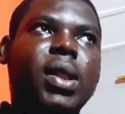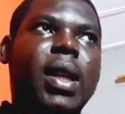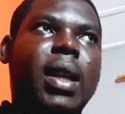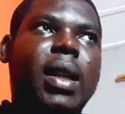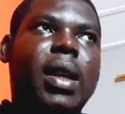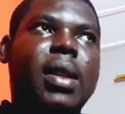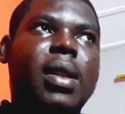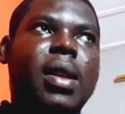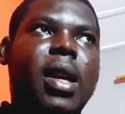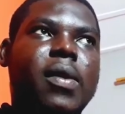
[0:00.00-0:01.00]
that I
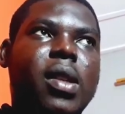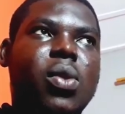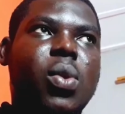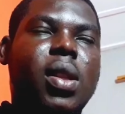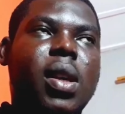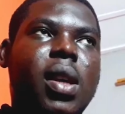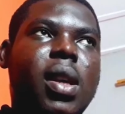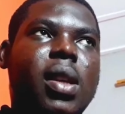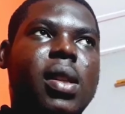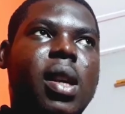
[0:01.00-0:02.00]
didn't have sex with her."
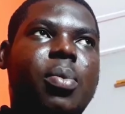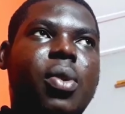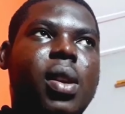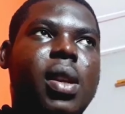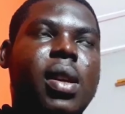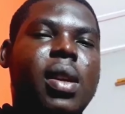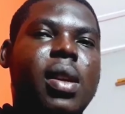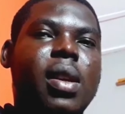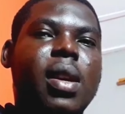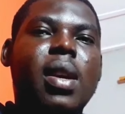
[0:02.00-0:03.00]
And
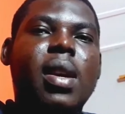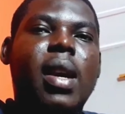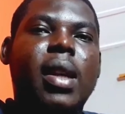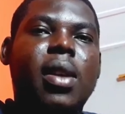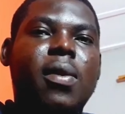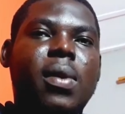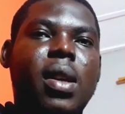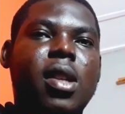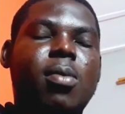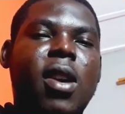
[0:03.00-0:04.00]
apparently, at the end of the
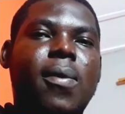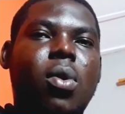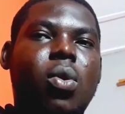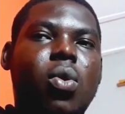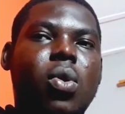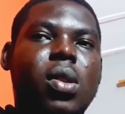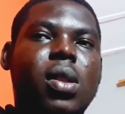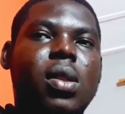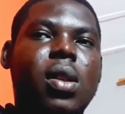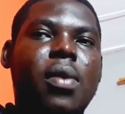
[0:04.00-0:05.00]
day, it's my fault,
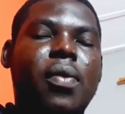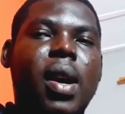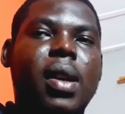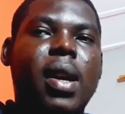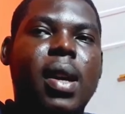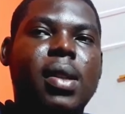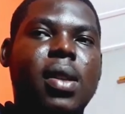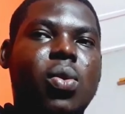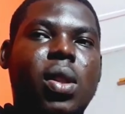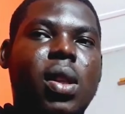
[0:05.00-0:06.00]
because if I had had
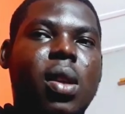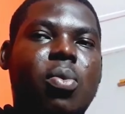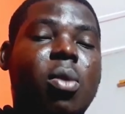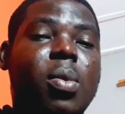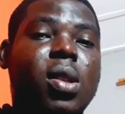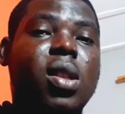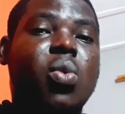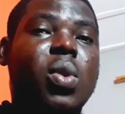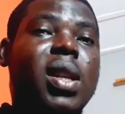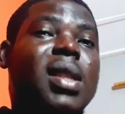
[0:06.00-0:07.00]
sex with her, probably
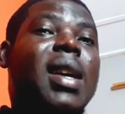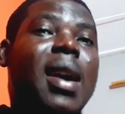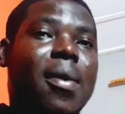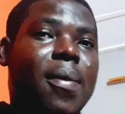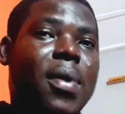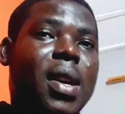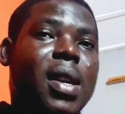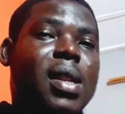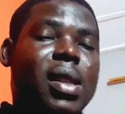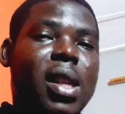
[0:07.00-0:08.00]
she wouldn't have
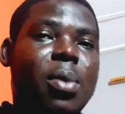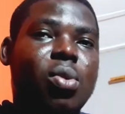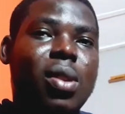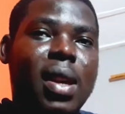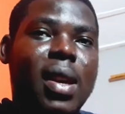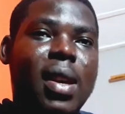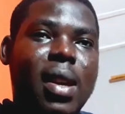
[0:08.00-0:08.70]
slept with her